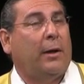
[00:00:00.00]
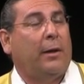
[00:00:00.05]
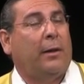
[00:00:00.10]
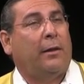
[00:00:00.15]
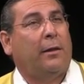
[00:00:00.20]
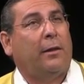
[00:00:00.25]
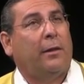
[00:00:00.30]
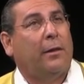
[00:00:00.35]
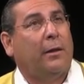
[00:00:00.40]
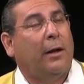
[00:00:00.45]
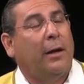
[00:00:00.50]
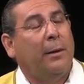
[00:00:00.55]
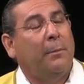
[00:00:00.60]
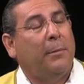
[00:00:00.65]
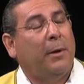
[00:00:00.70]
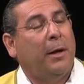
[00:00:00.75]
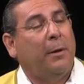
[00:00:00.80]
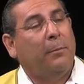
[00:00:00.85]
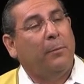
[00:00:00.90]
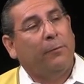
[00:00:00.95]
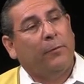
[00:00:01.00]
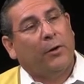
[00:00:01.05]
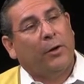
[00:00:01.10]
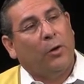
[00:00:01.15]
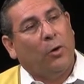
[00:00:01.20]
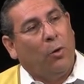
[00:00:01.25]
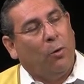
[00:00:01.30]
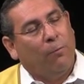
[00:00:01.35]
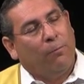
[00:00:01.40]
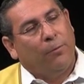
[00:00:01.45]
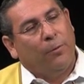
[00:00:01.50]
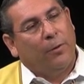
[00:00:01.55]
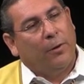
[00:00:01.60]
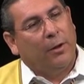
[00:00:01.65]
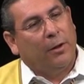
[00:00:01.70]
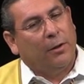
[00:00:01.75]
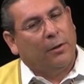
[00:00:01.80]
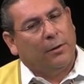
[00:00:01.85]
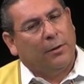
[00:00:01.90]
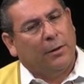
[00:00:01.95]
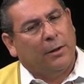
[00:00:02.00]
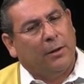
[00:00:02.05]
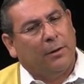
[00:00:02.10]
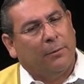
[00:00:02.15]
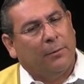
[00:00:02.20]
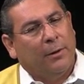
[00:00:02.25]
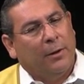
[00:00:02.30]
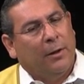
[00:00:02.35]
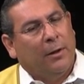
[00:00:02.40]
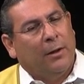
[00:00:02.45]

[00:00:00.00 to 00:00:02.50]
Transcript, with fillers: I th I'm, I'm very hopeful that uh,